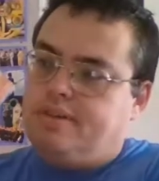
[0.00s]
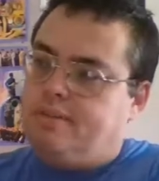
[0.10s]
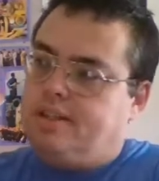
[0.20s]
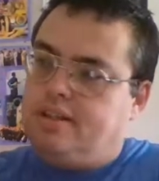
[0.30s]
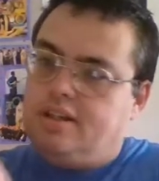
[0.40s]
I
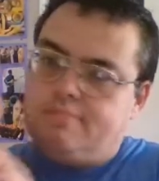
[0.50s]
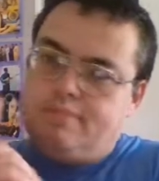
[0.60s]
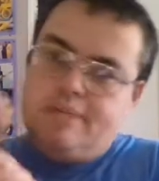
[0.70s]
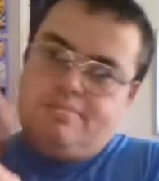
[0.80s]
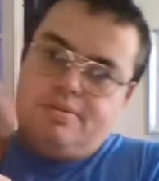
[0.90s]
mean, a lot of
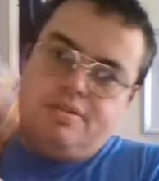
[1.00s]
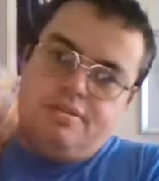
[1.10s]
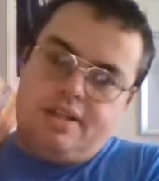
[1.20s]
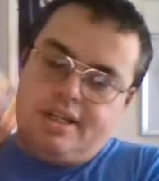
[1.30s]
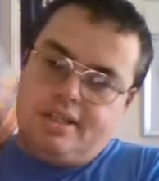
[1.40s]
people who are
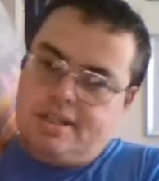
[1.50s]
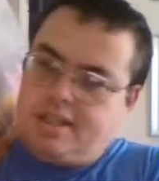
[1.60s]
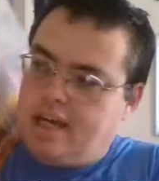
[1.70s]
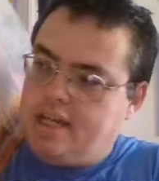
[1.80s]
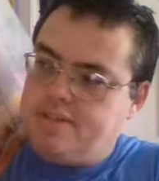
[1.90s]
like, the
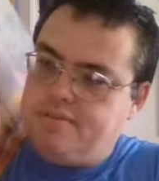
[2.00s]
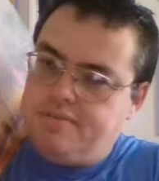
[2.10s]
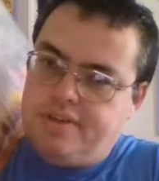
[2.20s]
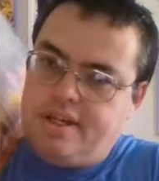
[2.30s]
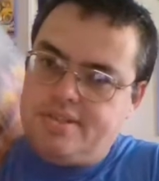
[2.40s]
casual
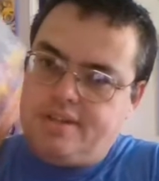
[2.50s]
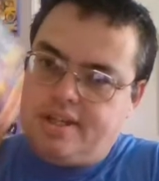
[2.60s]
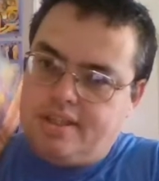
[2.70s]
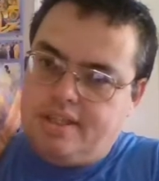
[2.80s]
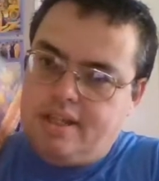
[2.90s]
fans,
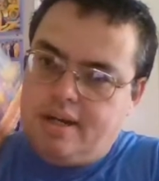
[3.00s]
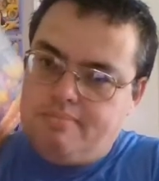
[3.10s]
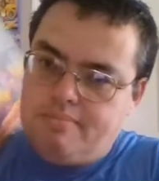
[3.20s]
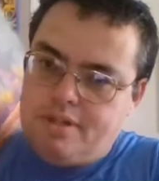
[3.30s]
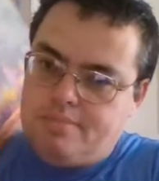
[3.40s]
like the
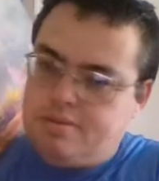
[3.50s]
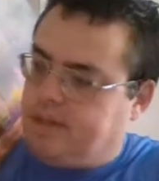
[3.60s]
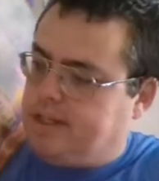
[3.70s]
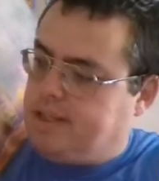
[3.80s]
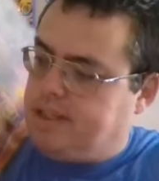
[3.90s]
Purple
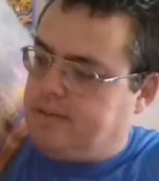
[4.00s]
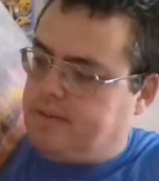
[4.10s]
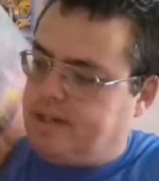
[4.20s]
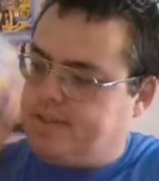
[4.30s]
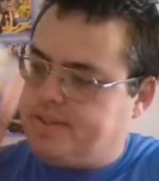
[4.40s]
Rain
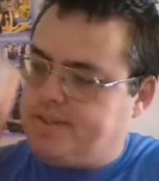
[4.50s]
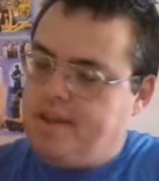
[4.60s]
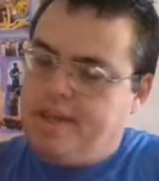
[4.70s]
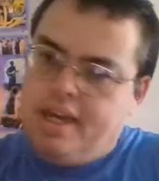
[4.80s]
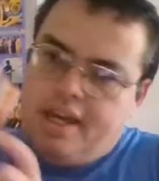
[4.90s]
neophytes,
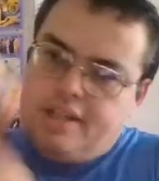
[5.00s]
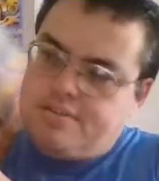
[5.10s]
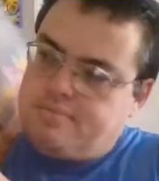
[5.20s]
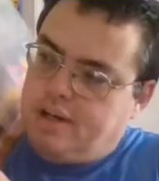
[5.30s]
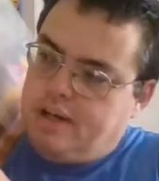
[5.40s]
and
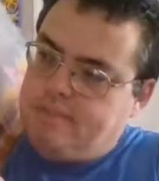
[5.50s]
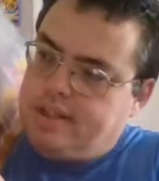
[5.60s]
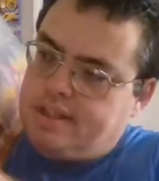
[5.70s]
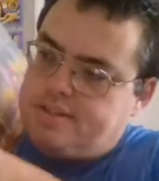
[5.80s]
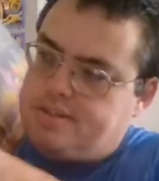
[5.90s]
it's white,
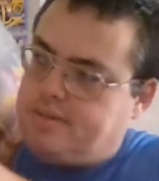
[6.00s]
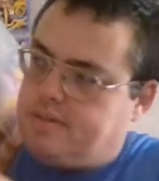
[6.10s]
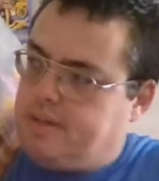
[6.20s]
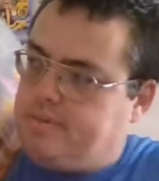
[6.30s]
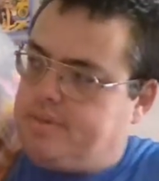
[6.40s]
meaning it's a sort of
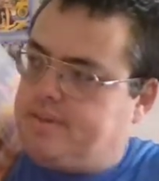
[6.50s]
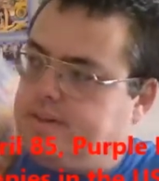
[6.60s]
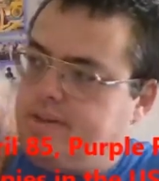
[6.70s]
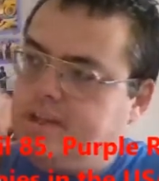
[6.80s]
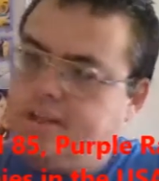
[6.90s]
open
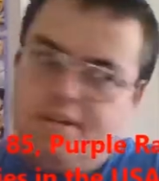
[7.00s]
song,